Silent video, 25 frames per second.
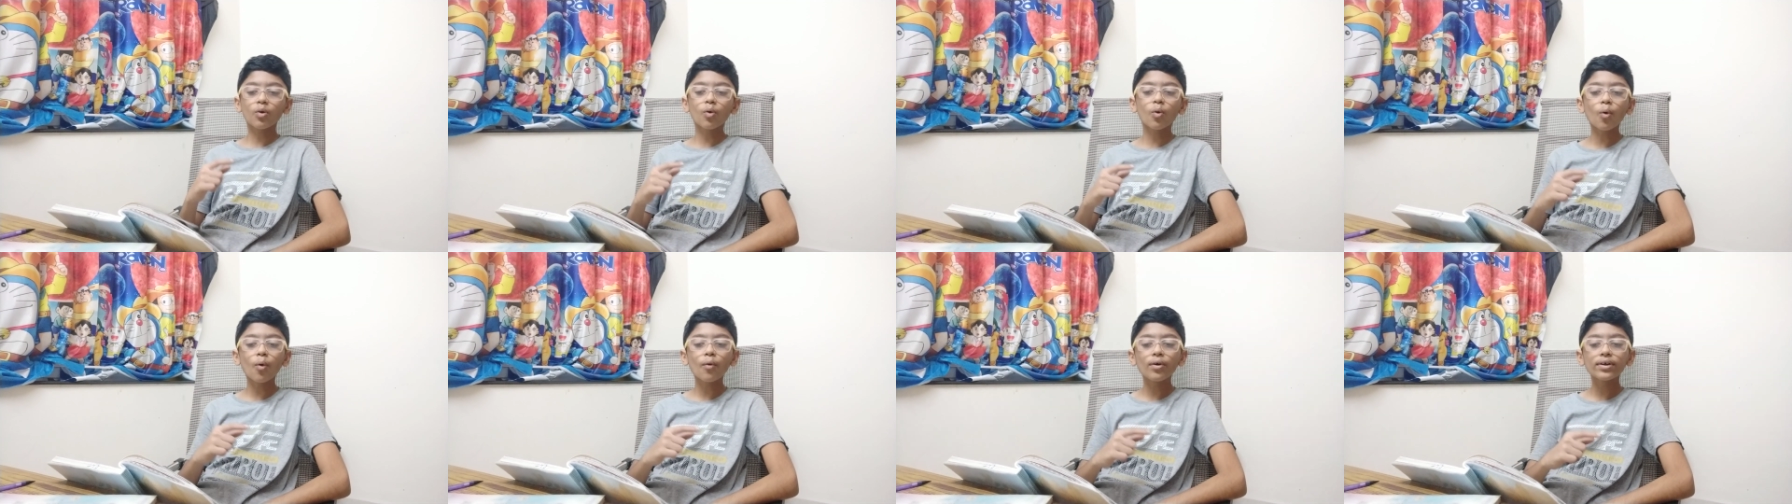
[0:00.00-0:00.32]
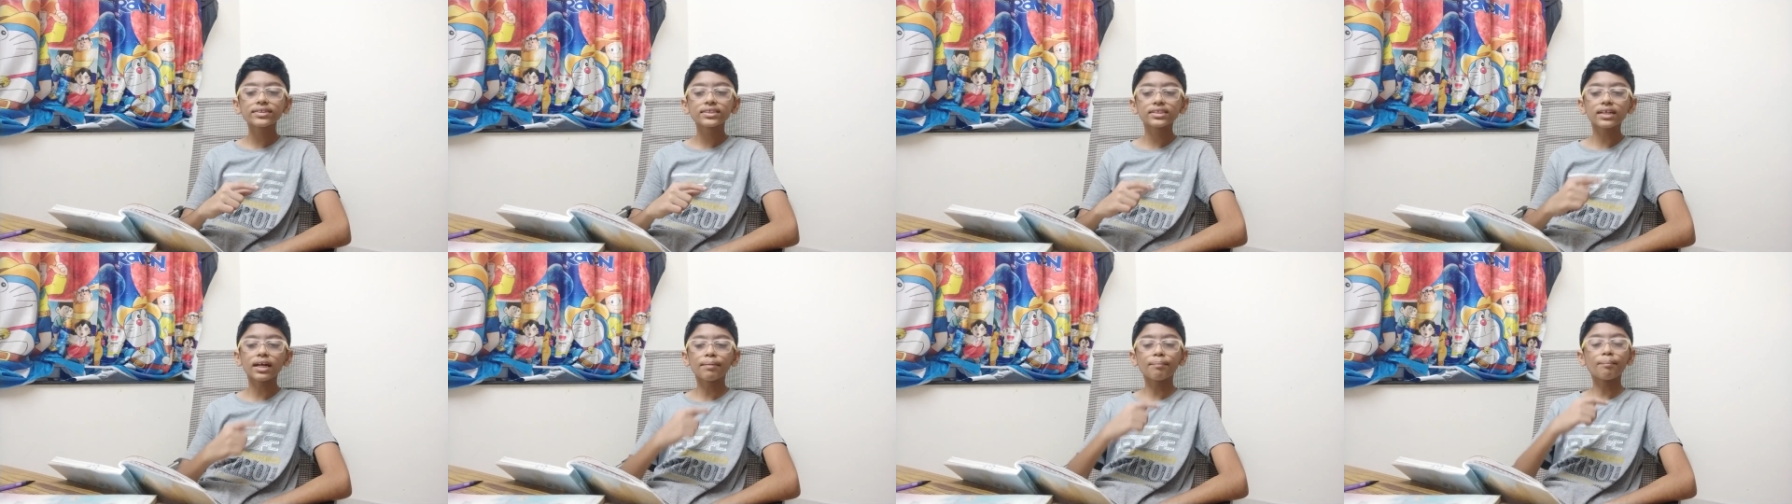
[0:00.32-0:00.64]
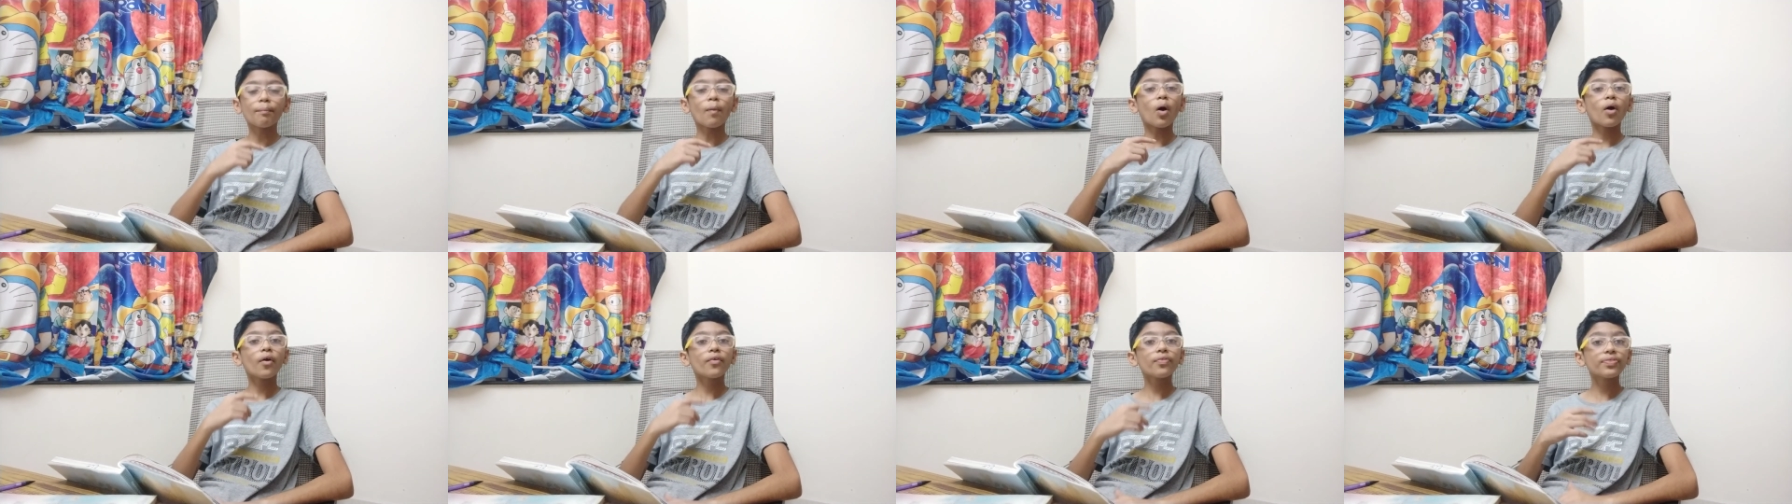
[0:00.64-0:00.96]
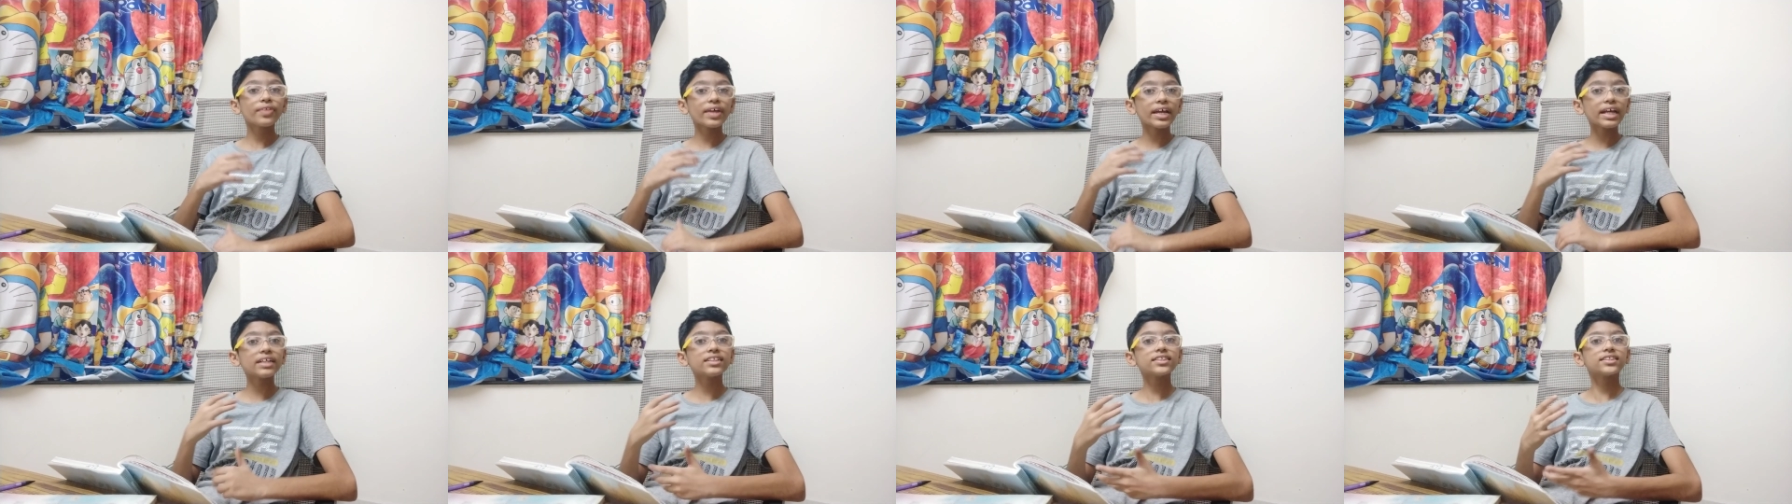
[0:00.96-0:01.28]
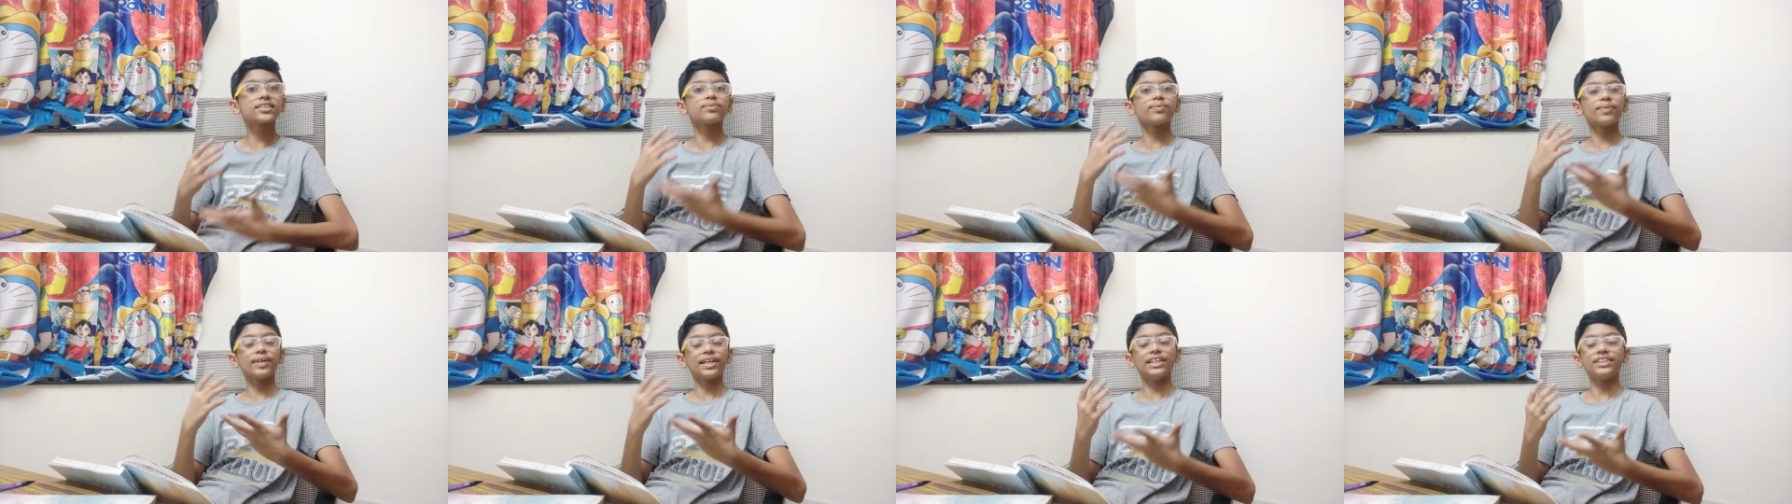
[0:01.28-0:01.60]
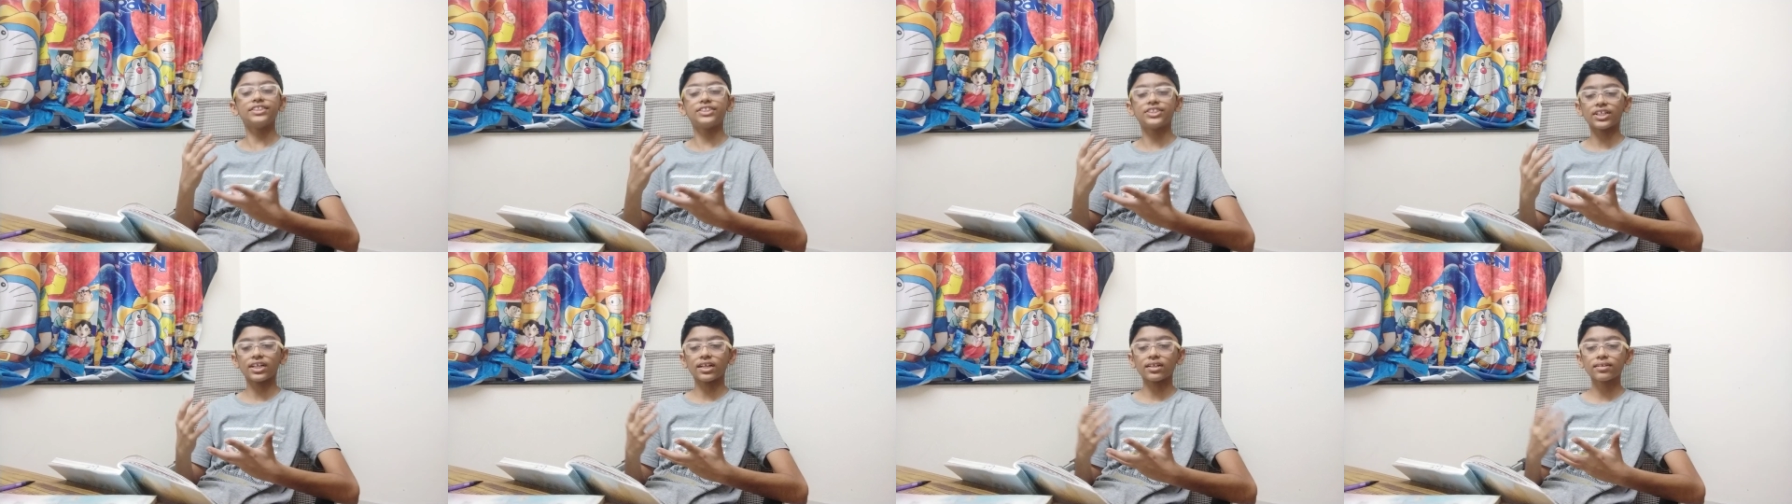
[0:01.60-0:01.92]
grows in mountains
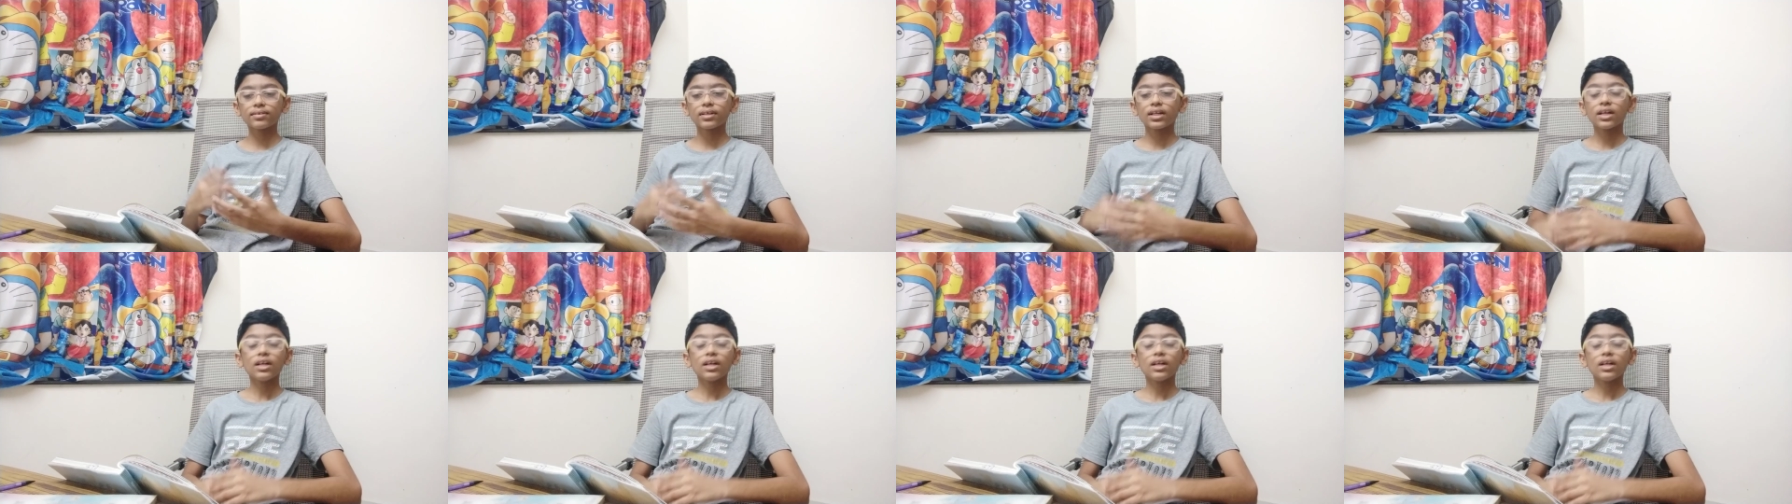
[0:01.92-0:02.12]
region.